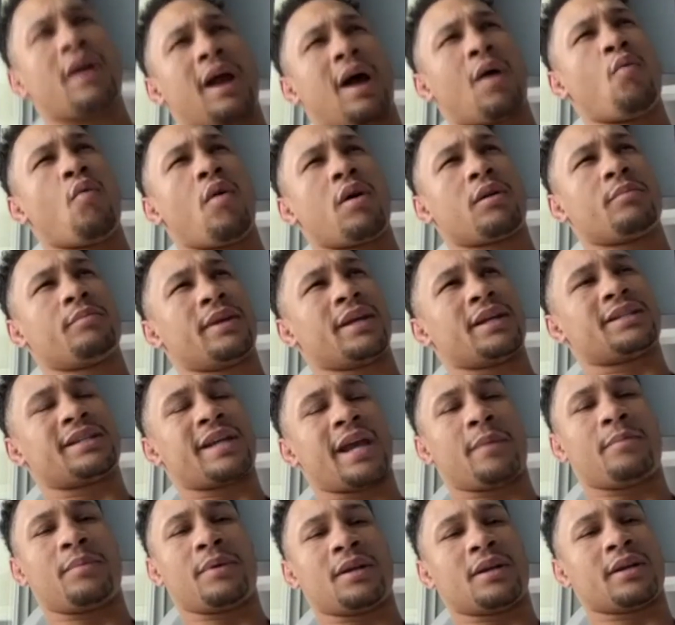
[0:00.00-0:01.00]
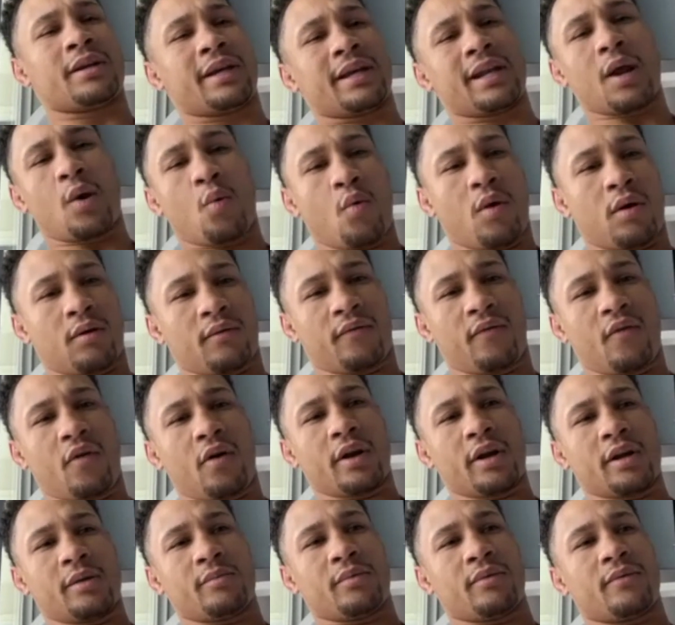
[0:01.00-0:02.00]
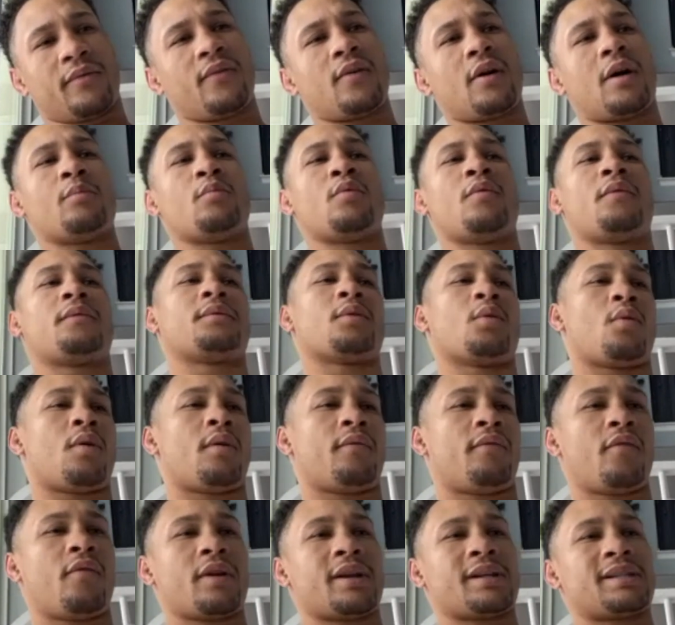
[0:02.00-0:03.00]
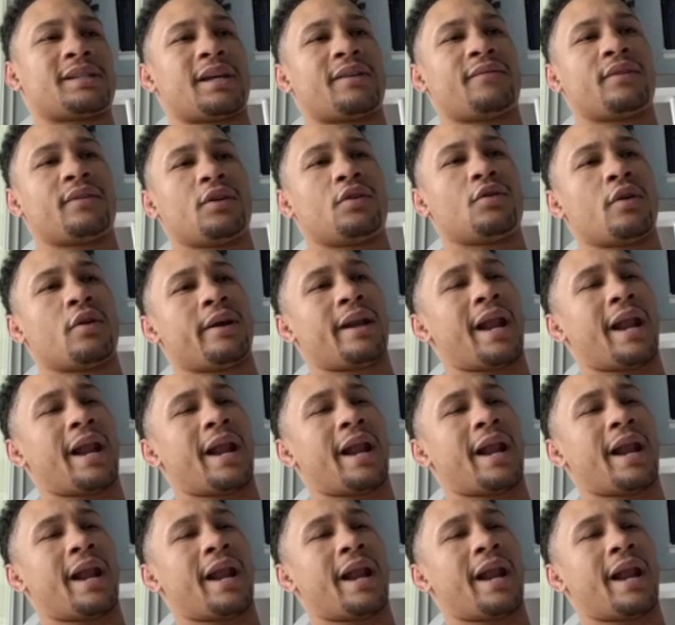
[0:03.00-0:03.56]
I want to be a champion again at one forty before I move to one forty-seven, you know.